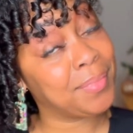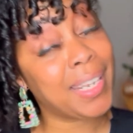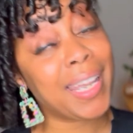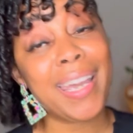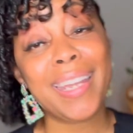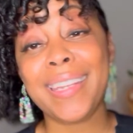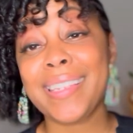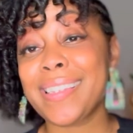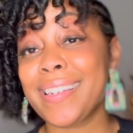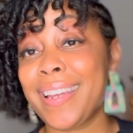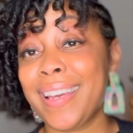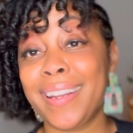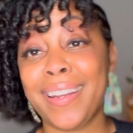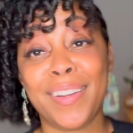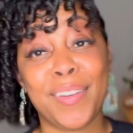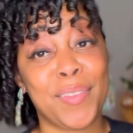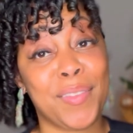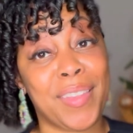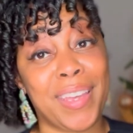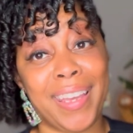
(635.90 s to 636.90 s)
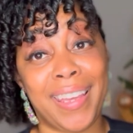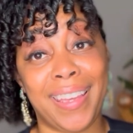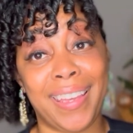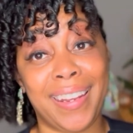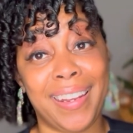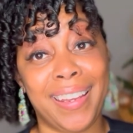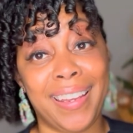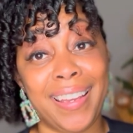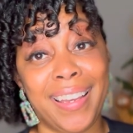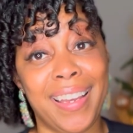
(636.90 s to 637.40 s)
It is none other than
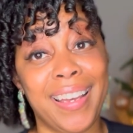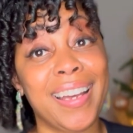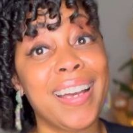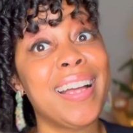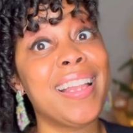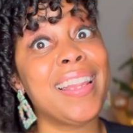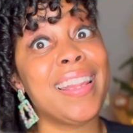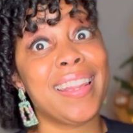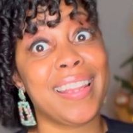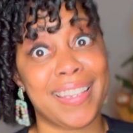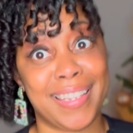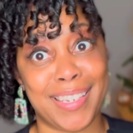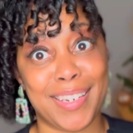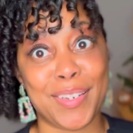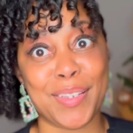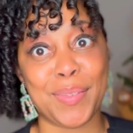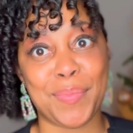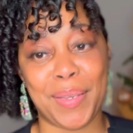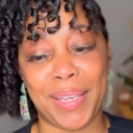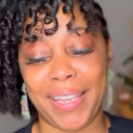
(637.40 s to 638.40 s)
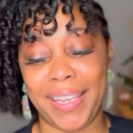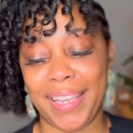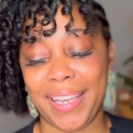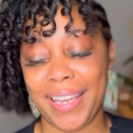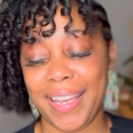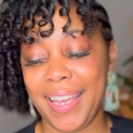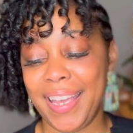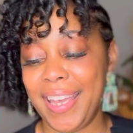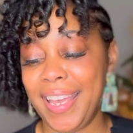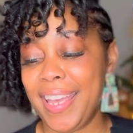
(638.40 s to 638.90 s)
Lustrous Pink.
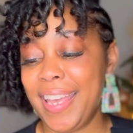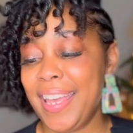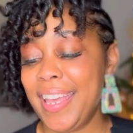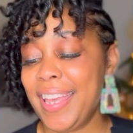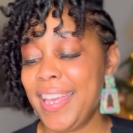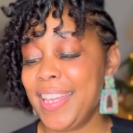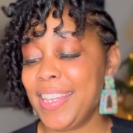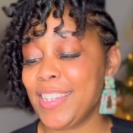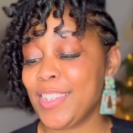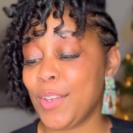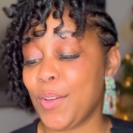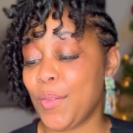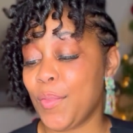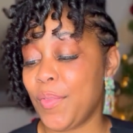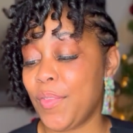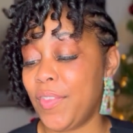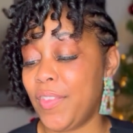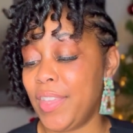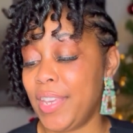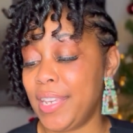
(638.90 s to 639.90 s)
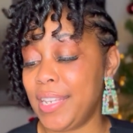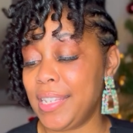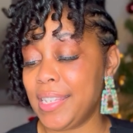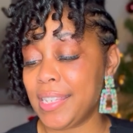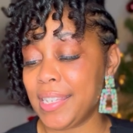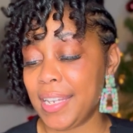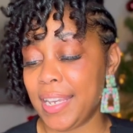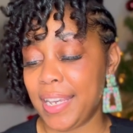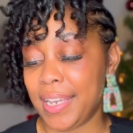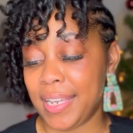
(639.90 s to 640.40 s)
So
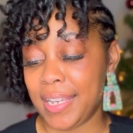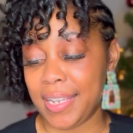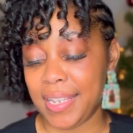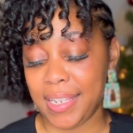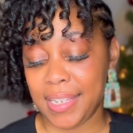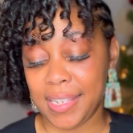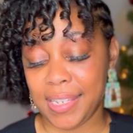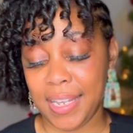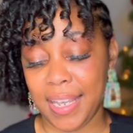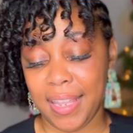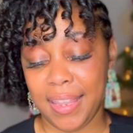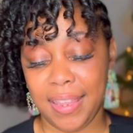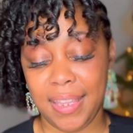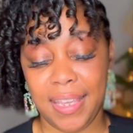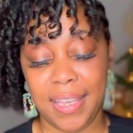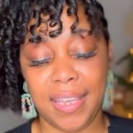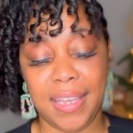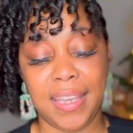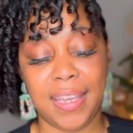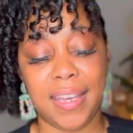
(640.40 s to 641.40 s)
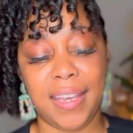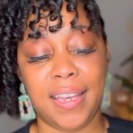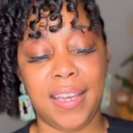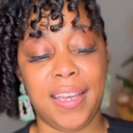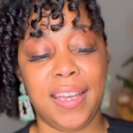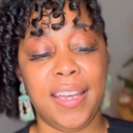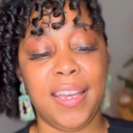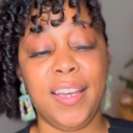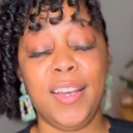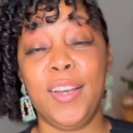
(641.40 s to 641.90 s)
this is the
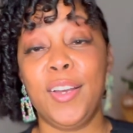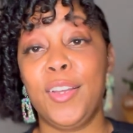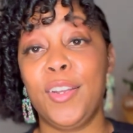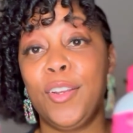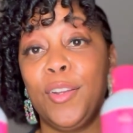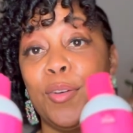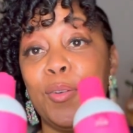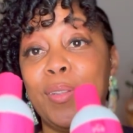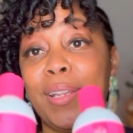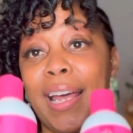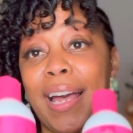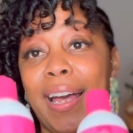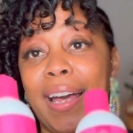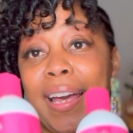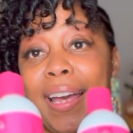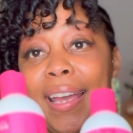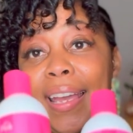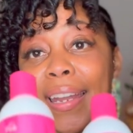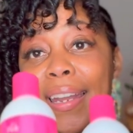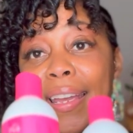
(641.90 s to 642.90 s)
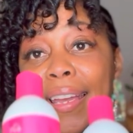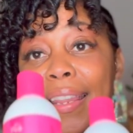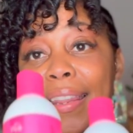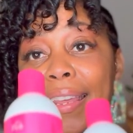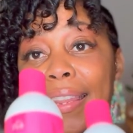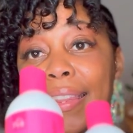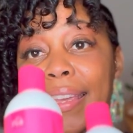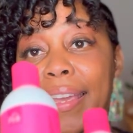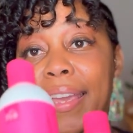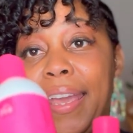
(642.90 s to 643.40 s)
new line
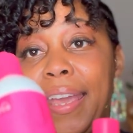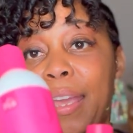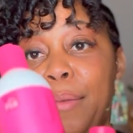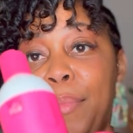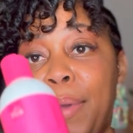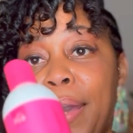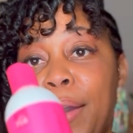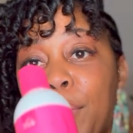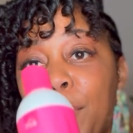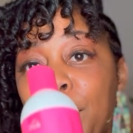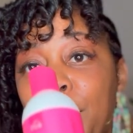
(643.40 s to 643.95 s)
that they came out